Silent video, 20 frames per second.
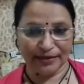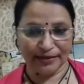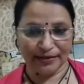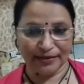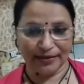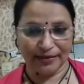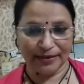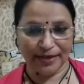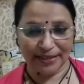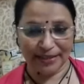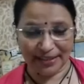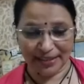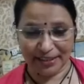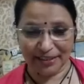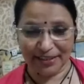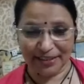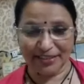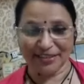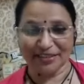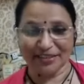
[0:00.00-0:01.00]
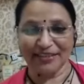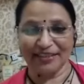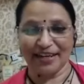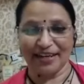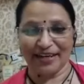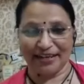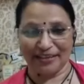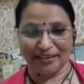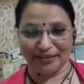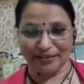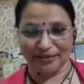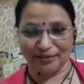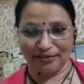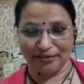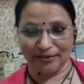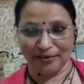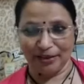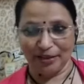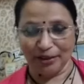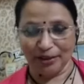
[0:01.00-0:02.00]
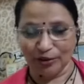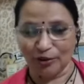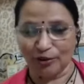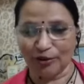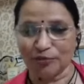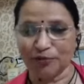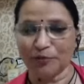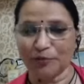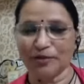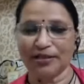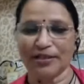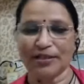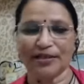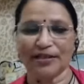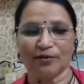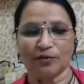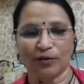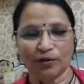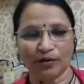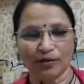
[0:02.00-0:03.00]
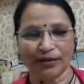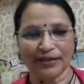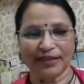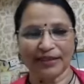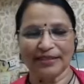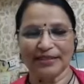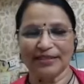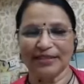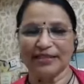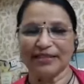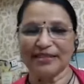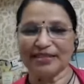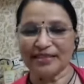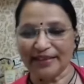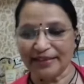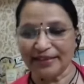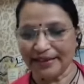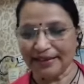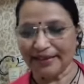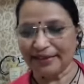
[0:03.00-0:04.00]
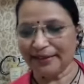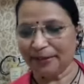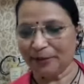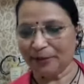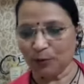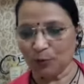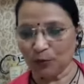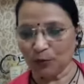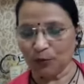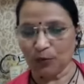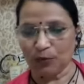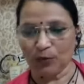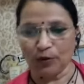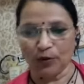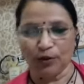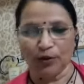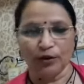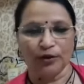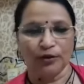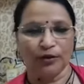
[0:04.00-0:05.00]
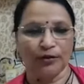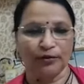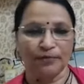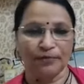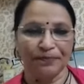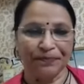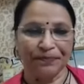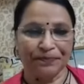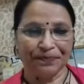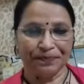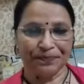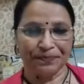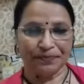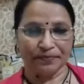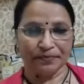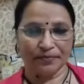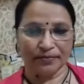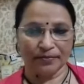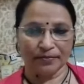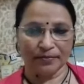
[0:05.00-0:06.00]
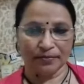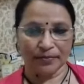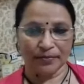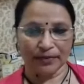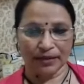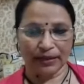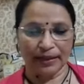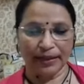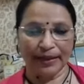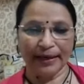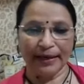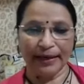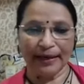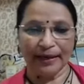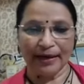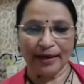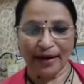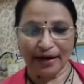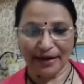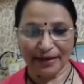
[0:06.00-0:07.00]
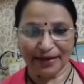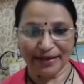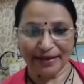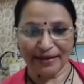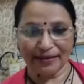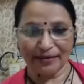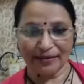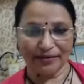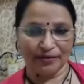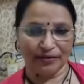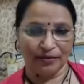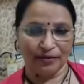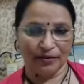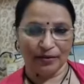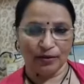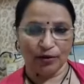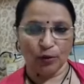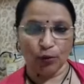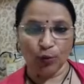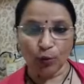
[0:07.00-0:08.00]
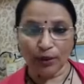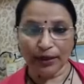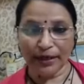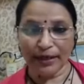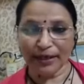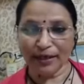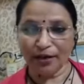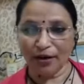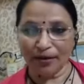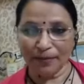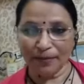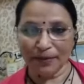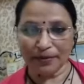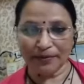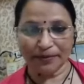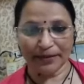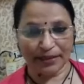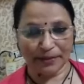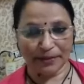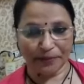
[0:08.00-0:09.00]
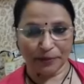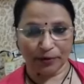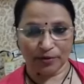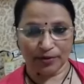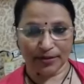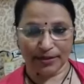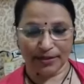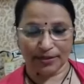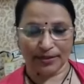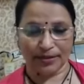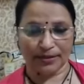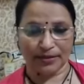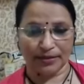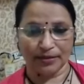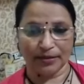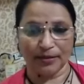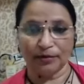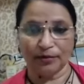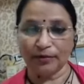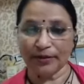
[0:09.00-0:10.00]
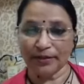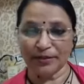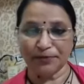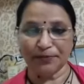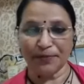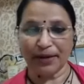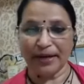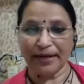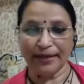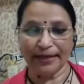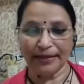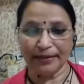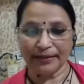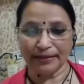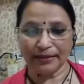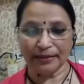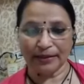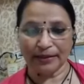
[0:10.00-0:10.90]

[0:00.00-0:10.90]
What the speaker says: hesitation and thought process, all these things lead to um, a holding up of that process, which might